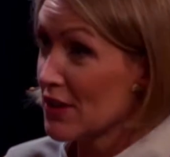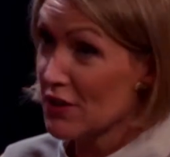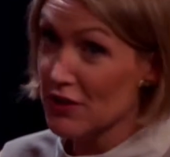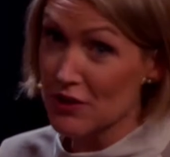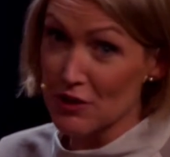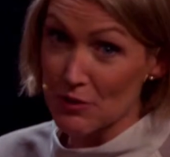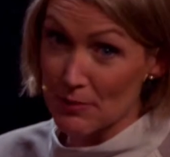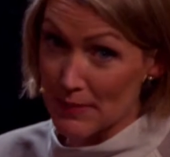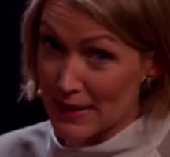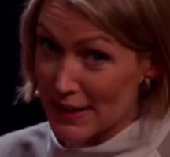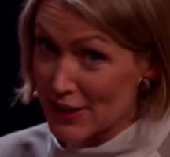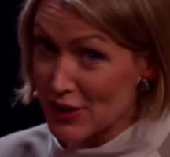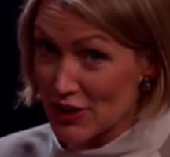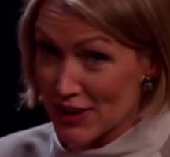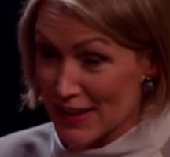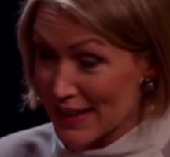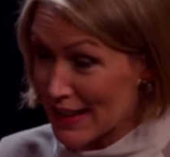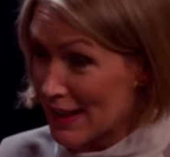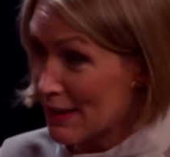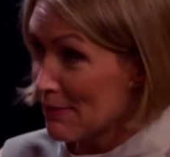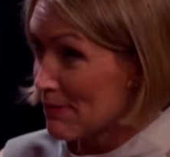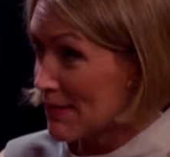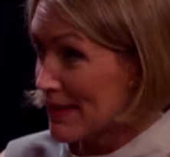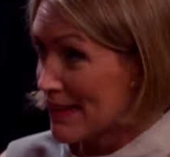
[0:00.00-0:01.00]
or they'll mention an
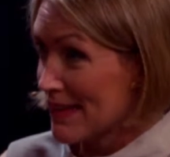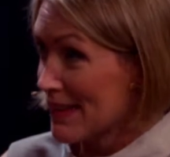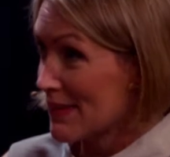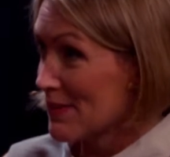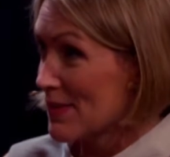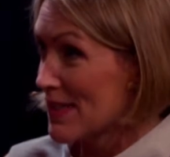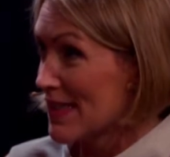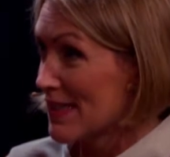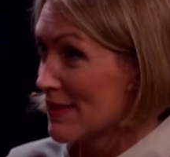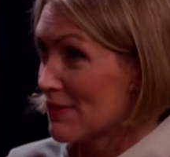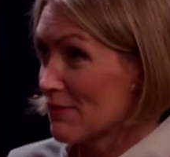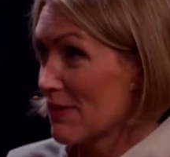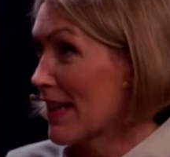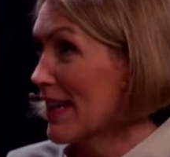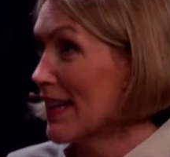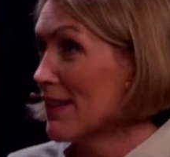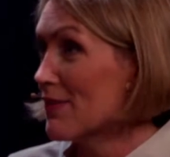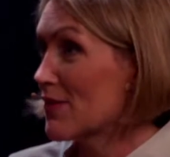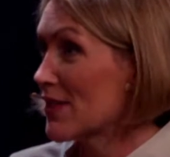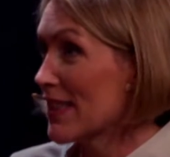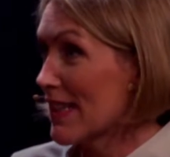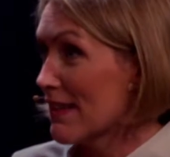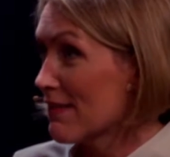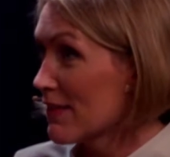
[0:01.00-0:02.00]
app that they
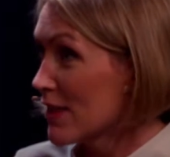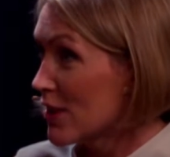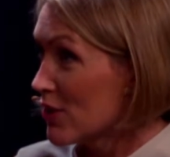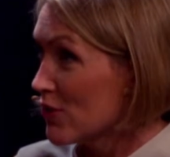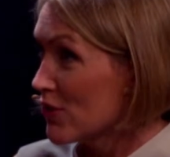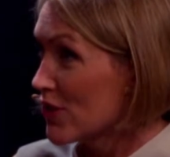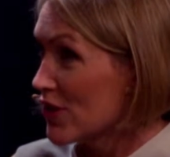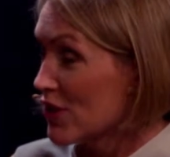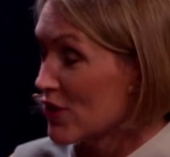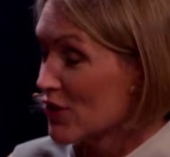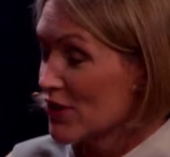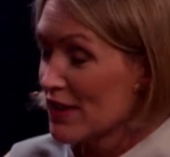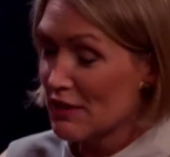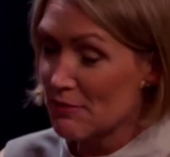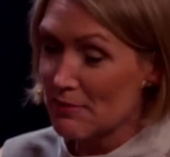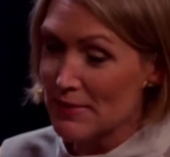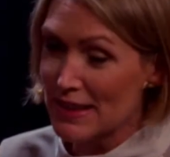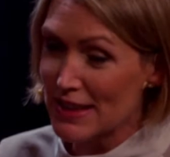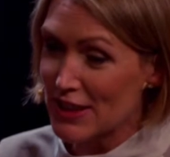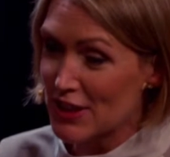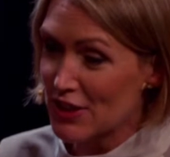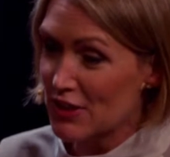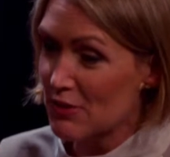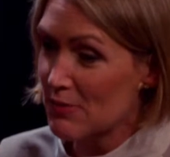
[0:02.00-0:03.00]
have downloaded, or they'll
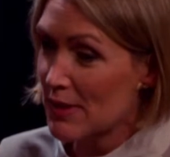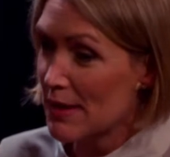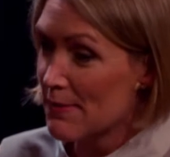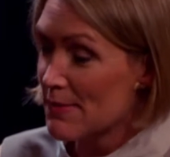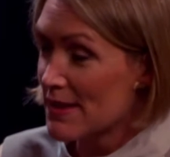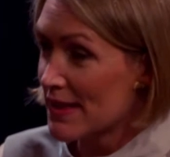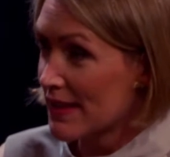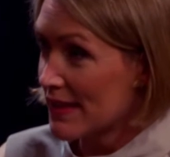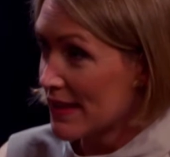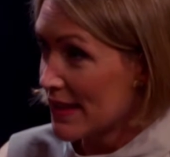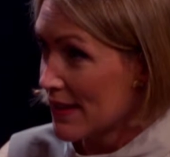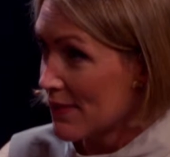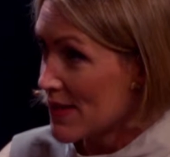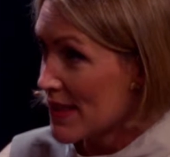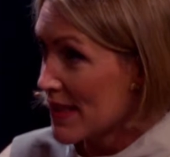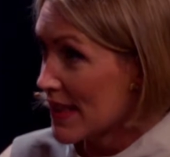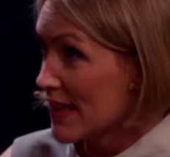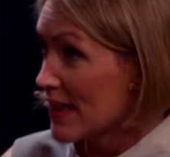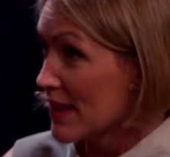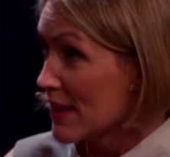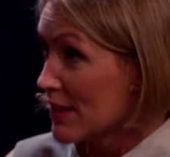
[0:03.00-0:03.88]
mention a website they've seen.